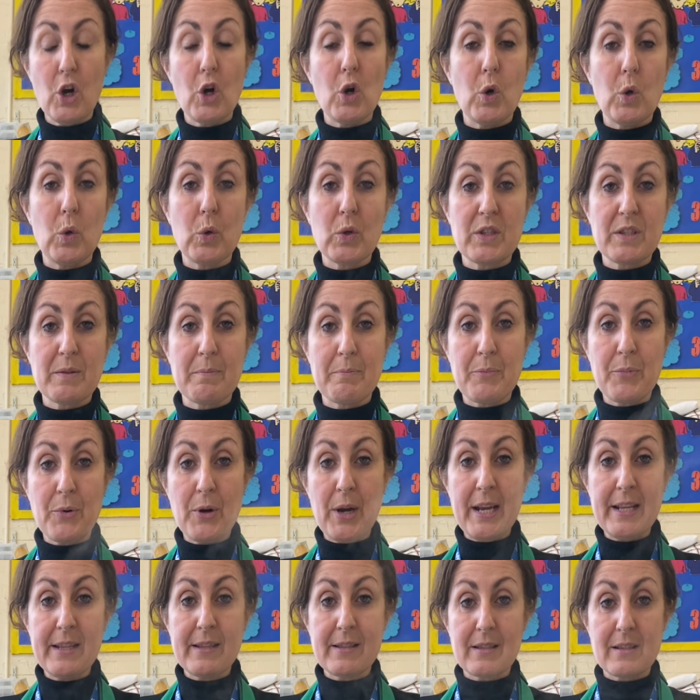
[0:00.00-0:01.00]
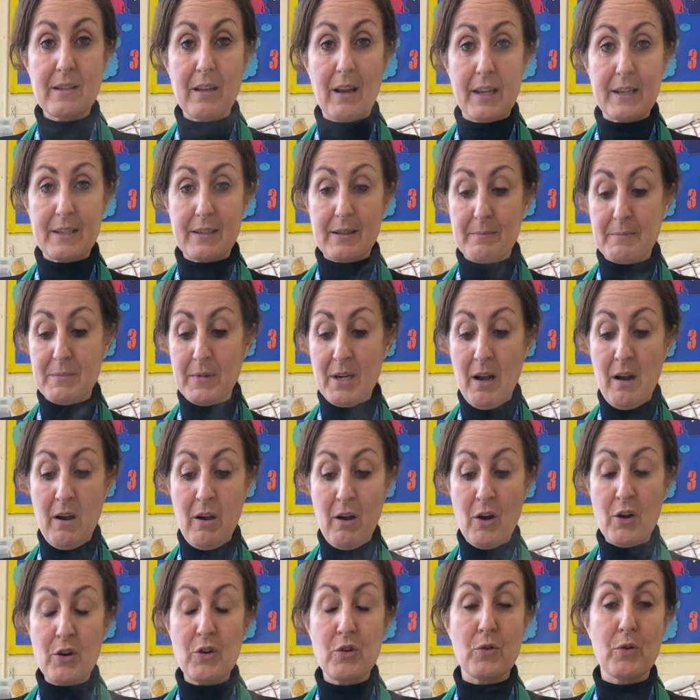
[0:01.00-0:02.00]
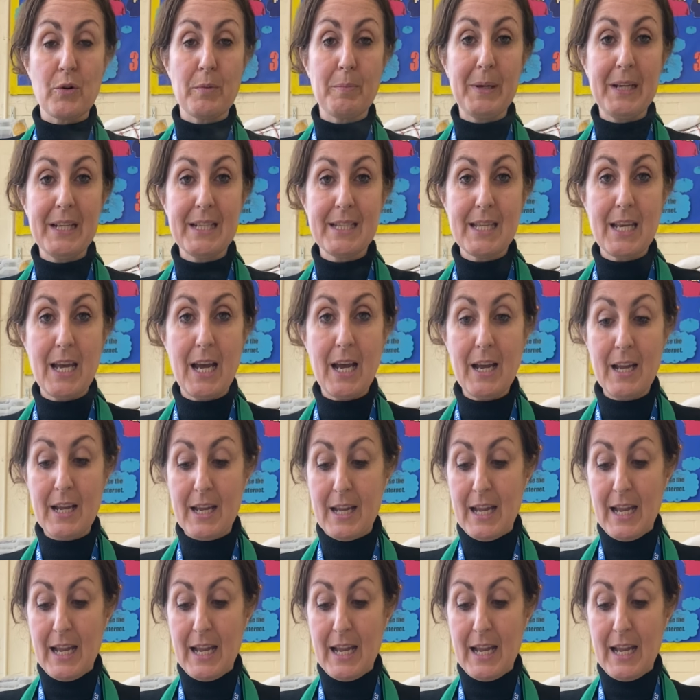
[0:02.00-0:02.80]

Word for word: or some breads like some naan or a pita